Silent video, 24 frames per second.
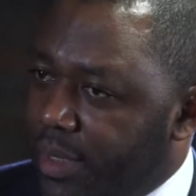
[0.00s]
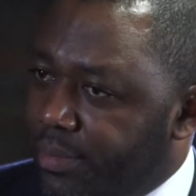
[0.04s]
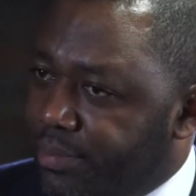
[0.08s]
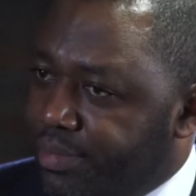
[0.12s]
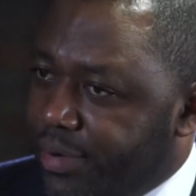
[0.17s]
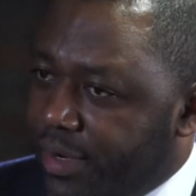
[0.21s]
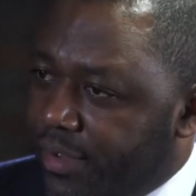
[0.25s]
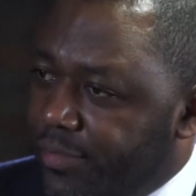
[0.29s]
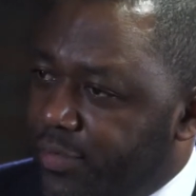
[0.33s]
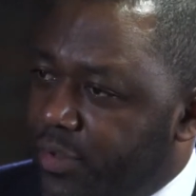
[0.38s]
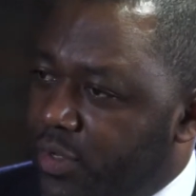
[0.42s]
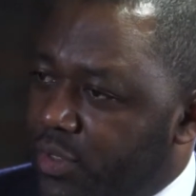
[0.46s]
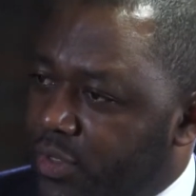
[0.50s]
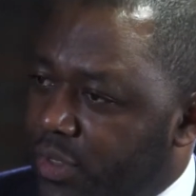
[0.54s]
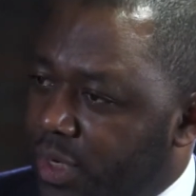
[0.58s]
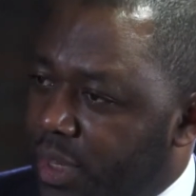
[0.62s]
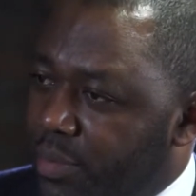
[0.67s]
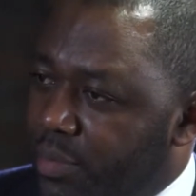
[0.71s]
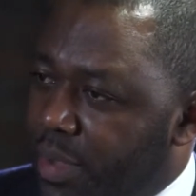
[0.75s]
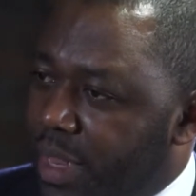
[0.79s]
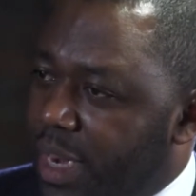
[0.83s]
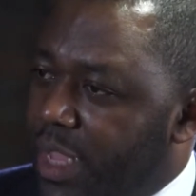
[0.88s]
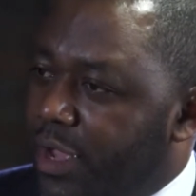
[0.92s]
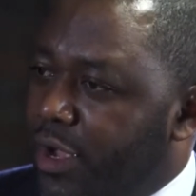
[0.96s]
Previously,
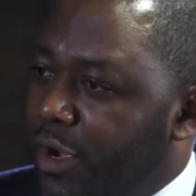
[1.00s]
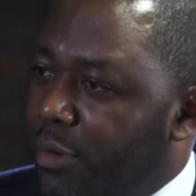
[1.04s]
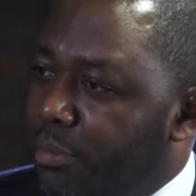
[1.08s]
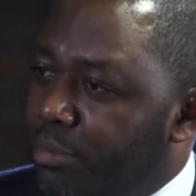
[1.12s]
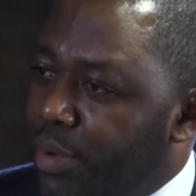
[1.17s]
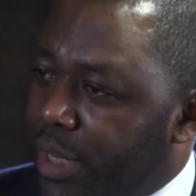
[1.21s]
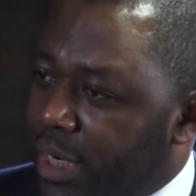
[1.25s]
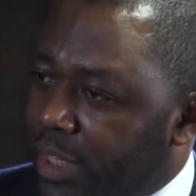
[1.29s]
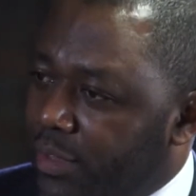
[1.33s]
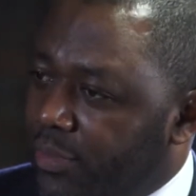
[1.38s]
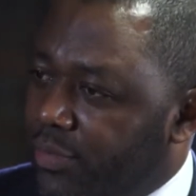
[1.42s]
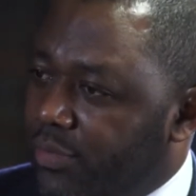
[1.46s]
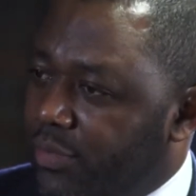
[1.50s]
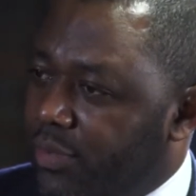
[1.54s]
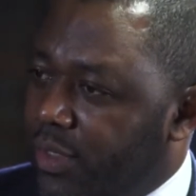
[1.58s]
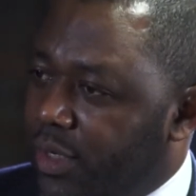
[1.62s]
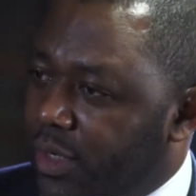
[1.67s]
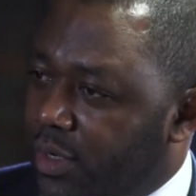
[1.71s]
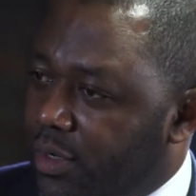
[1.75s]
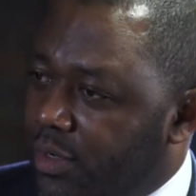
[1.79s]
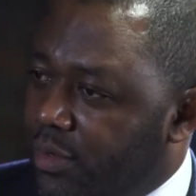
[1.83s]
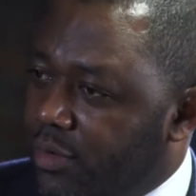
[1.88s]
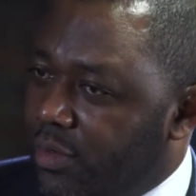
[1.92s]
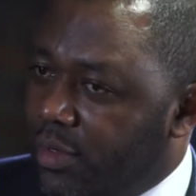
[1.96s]
many companies, you
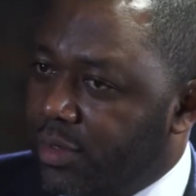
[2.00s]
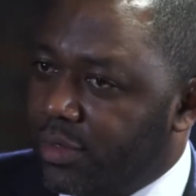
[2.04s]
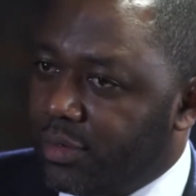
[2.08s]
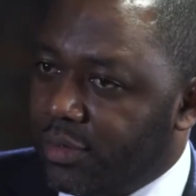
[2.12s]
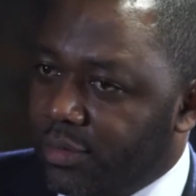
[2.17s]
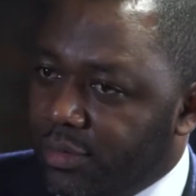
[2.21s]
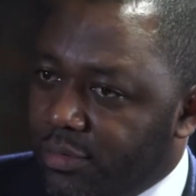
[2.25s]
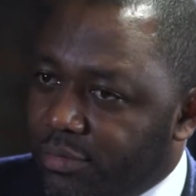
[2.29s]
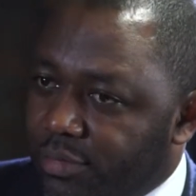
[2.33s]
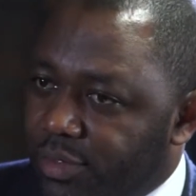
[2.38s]
know,